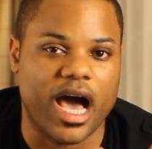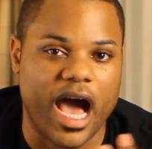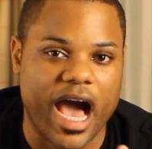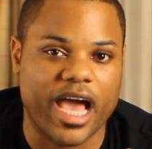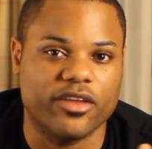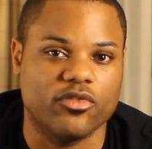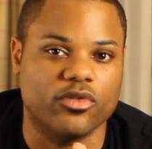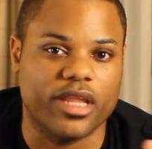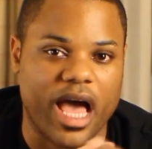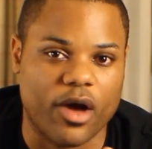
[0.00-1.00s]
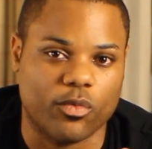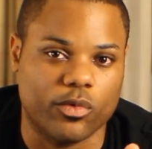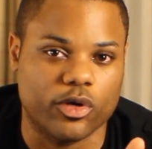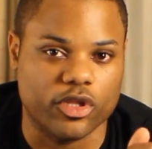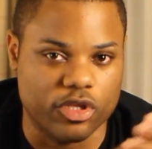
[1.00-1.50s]
I do not
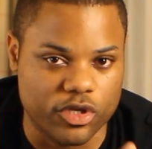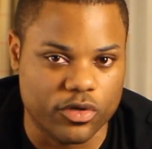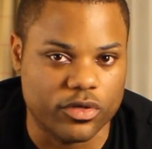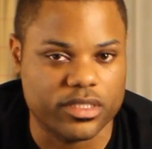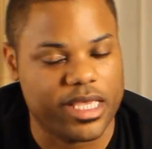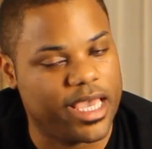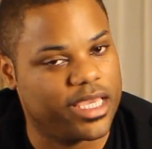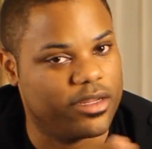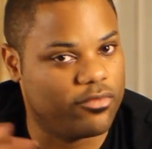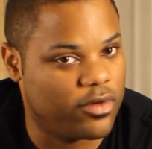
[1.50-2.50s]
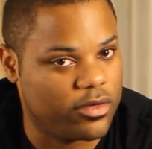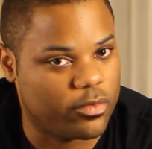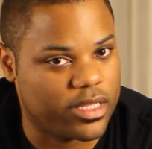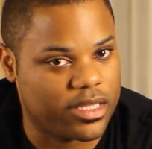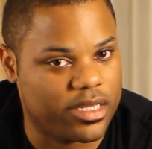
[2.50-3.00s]
want you to take it and run
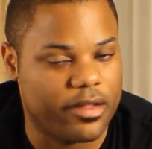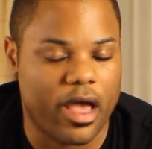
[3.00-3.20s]
with it.